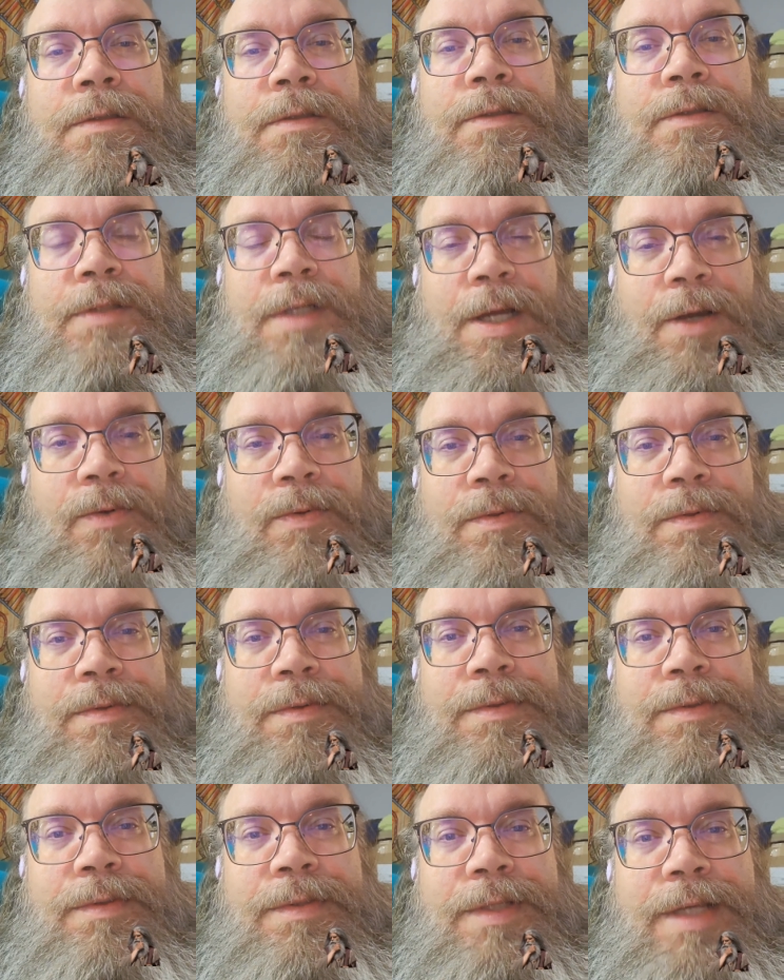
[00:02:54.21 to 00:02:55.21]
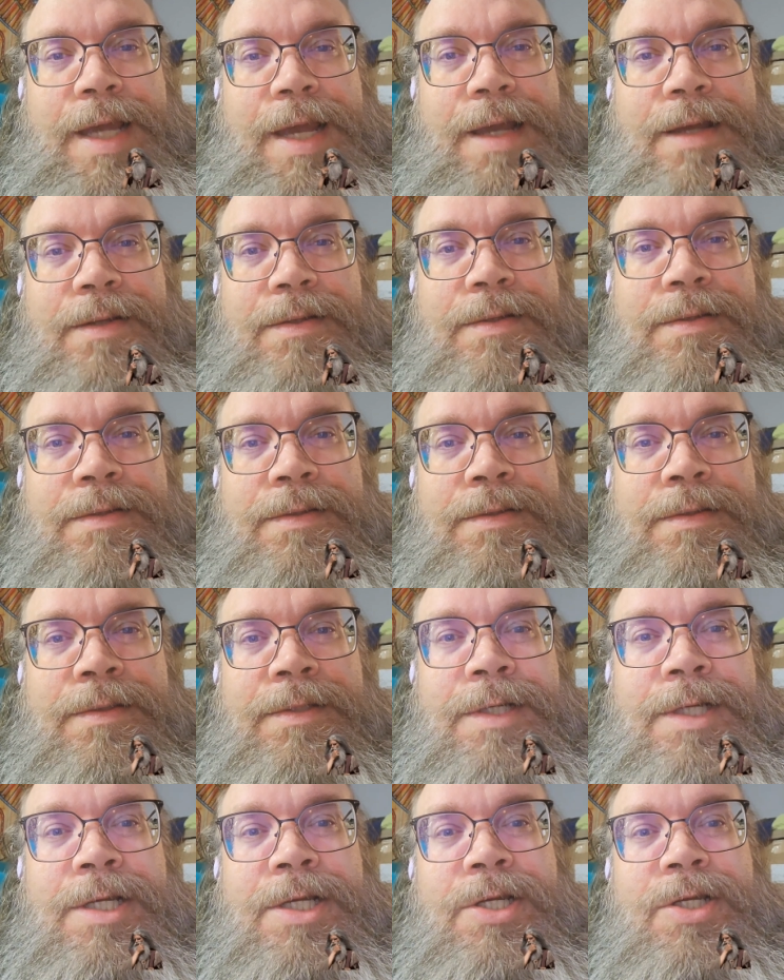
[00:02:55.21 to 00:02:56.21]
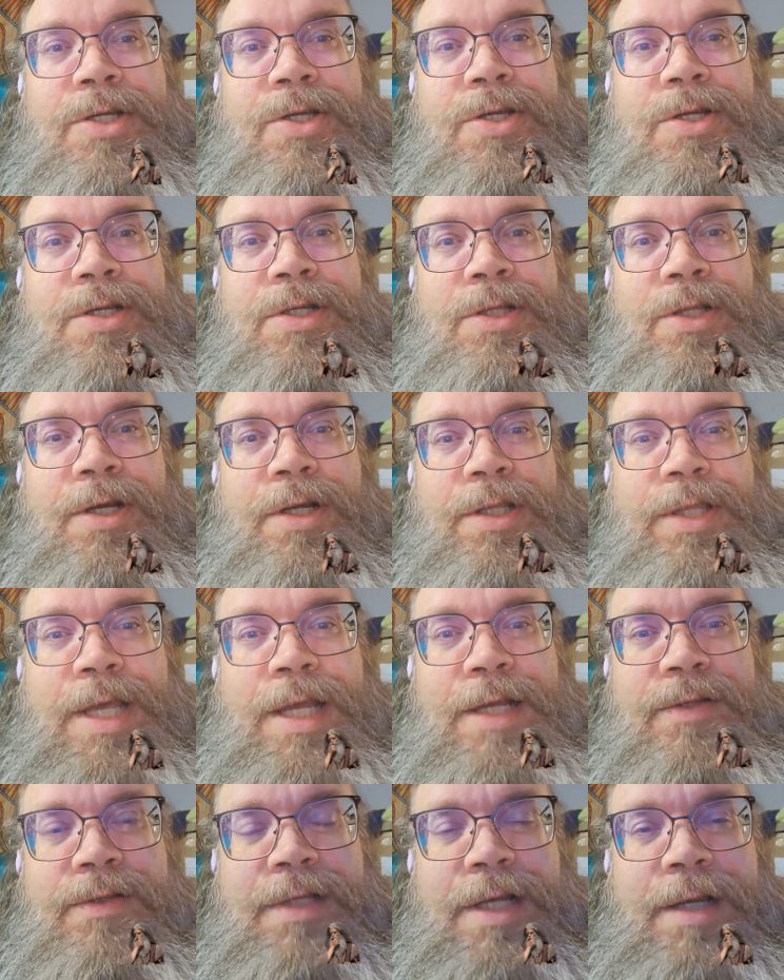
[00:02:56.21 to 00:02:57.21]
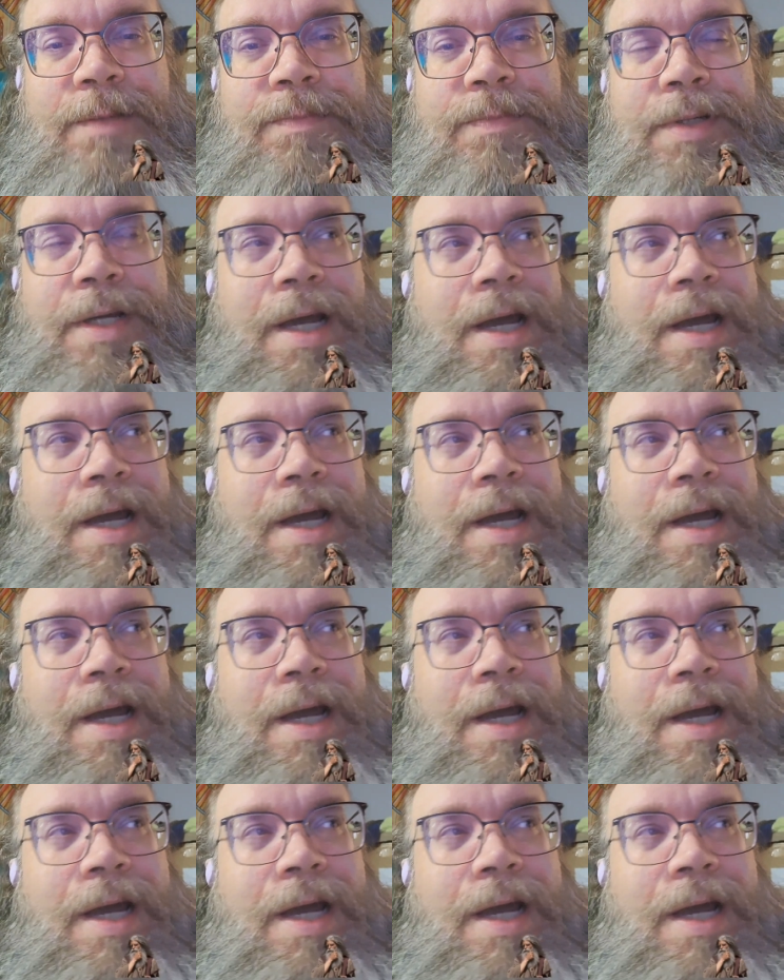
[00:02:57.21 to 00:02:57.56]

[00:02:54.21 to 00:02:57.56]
So, yeah. You can look things up.